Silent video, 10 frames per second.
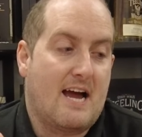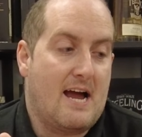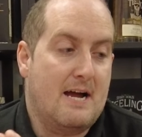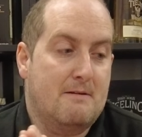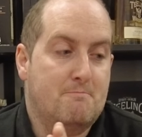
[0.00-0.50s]

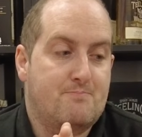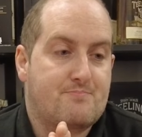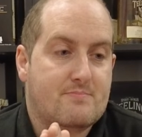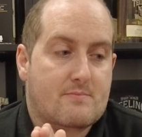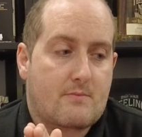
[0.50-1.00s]
Um,
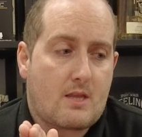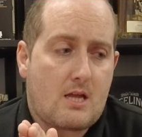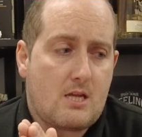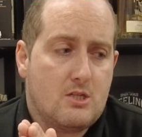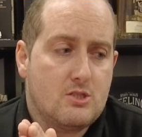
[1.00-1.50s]

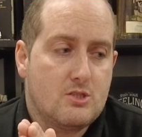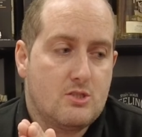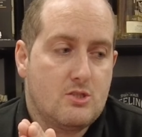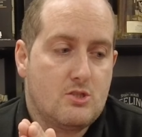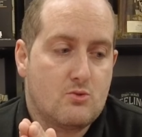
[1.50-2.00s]

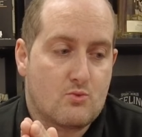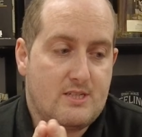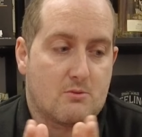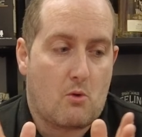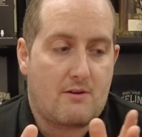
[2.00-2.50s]
the
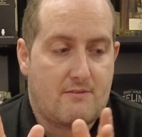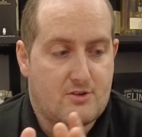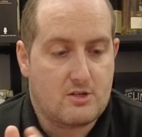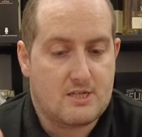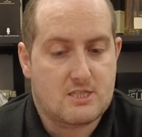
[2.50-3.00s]
reason why they've
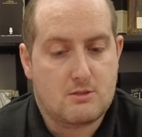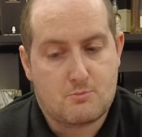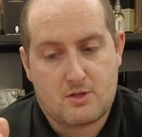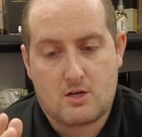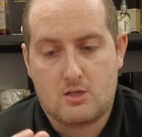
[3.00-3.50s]
done this is
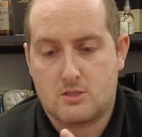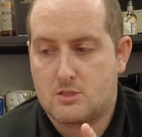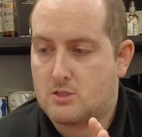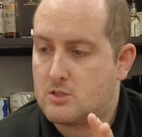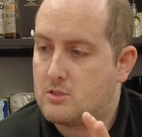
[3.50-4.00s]

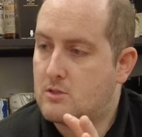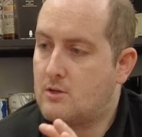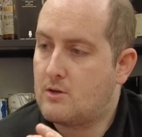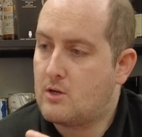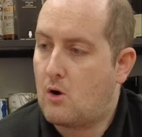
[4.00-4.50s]
because
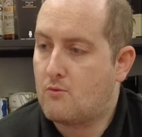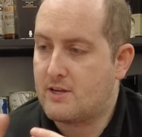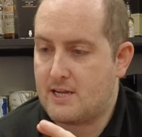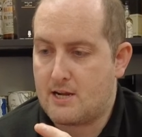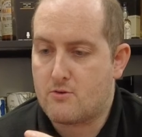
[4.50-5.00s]
over
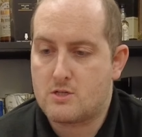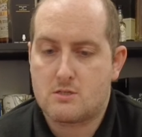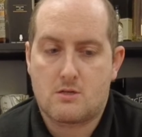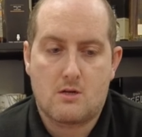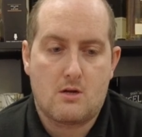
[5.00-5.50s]
the
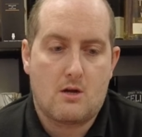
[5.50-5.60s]
years